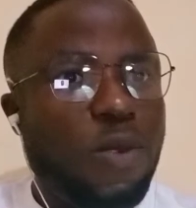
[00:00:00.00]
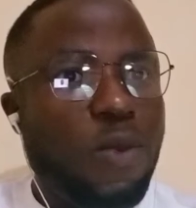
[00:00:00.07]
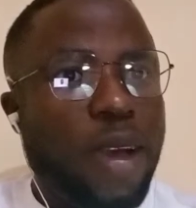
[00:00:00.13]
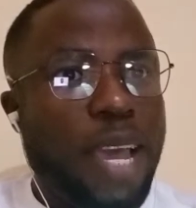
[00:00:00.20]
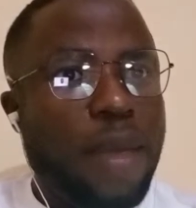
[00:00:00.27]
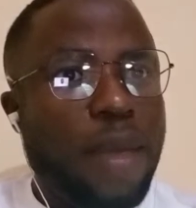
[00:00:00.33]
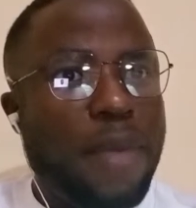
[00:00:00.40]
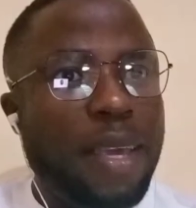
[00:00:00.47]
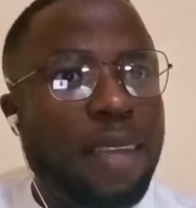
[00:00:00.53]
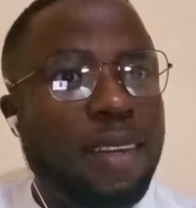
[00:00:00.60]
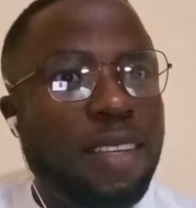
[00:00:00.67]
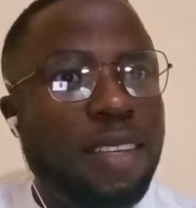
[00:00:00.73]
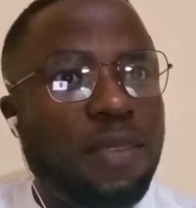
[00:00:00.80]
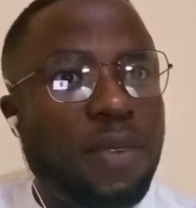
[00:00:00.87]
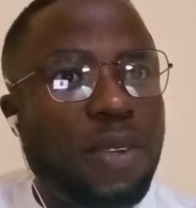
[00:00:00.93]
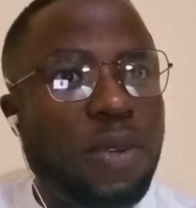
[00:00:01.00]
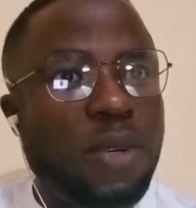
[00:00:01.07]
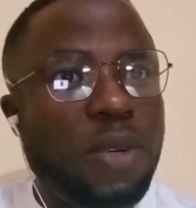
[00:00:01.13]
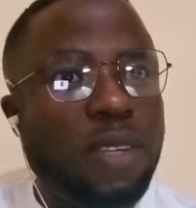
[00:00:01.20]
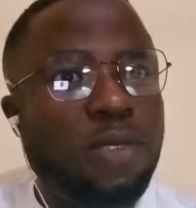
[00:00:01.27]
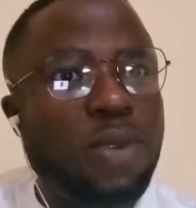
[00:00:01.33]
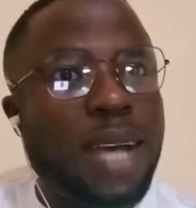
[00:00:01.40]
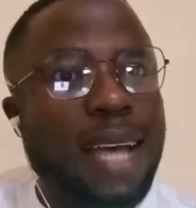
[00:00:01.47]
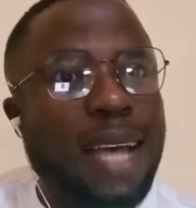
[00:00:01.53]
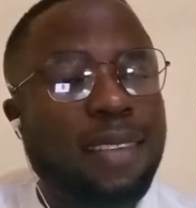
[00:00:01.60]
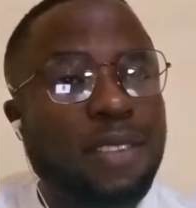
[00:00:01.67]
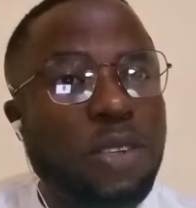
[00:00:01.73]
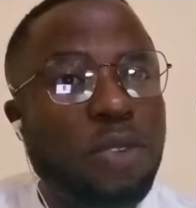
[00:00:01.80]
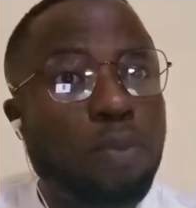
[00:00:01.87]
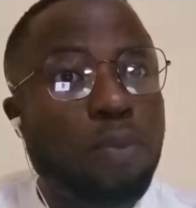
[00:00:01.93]
why I'm making this video is to
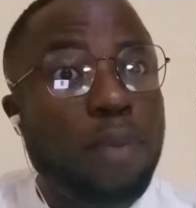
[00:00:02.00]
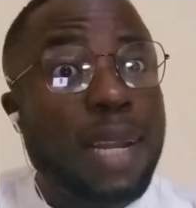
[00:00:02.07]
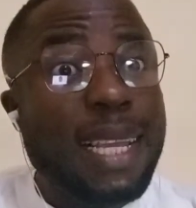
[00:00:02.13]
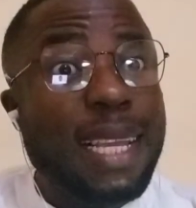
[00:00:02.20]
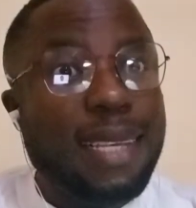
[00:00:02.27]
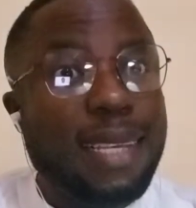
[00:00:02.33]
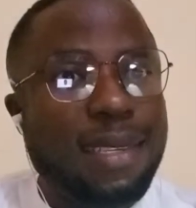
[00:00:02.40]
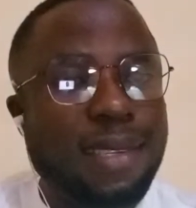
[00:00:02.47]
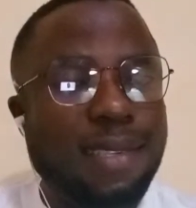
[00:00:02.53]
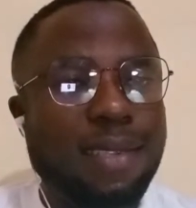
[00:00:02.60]
ask you to please